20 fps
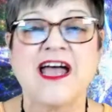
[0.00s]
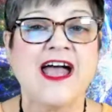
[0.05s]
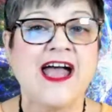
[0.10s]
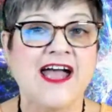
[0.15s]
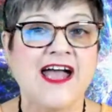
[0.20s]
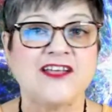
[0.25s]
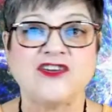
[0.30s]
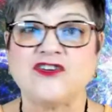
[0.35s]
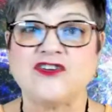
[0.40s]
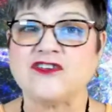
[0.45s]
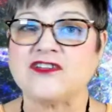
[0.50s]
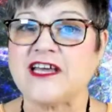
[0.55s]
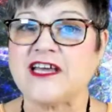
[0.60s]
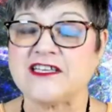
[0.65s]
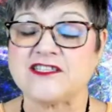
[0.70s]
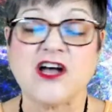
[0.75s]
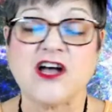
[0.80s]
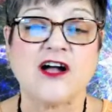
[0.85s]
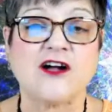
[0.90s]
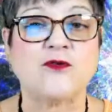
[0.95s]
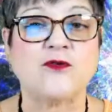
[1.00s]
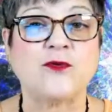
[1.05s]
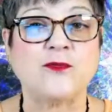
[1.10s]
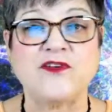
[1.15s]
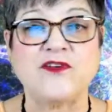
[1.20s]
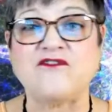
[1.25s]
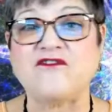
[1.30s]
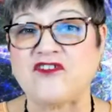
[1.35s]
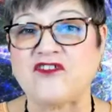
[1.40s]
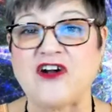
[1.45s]
And your late talker will
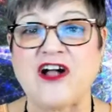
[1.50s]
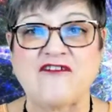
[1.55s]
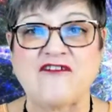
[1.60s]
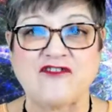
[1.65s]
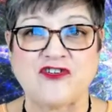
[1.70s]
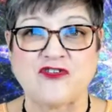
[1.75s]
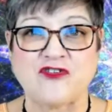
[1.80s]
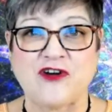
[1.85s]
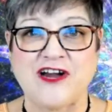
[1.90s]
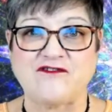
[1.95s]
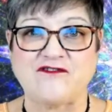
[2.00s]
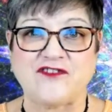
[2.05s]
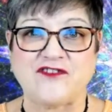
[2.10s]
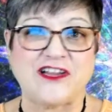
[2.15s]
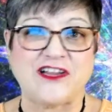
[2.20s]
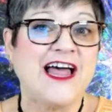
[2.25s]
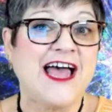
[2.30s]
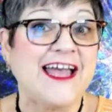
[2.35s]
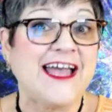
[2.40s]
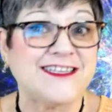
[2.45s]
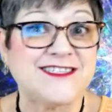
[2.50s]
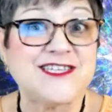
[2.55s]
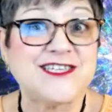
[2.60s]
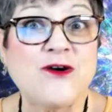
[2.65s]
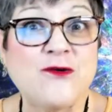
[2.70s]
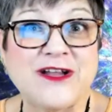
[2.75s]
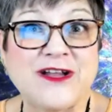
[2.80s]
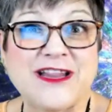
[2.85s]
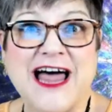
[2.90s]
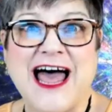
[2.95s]
be forever grateful. And so
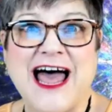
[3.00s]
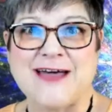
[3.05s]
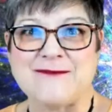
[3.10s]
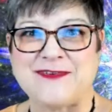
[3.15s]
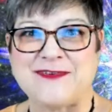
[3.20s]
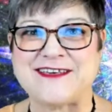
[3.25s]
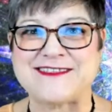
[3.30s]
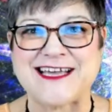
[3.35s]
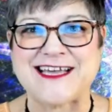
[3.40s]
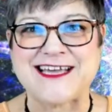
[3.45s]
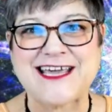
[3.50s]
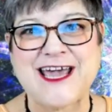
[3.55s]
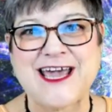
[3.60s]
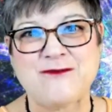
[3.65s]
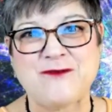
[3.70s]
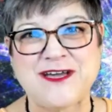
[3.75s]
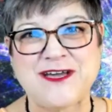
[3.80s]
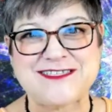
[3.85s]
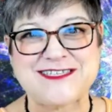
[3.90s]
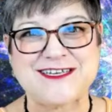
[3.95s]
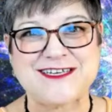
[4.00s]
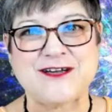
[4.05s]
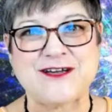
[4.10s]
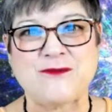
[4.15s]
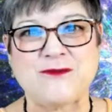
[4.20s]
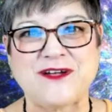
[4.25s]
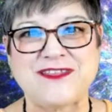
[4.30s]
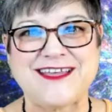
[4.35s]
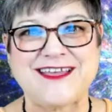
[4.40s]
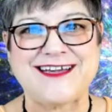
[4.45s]
will I, because I can't wait to hear
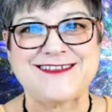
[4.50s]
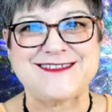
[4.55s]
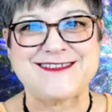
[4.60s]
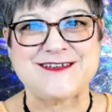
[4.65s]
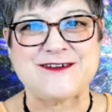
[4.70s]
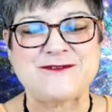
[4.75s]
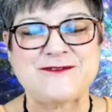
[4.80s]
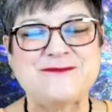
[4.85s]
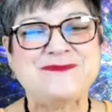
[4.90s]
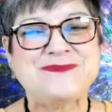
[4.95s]
what they do.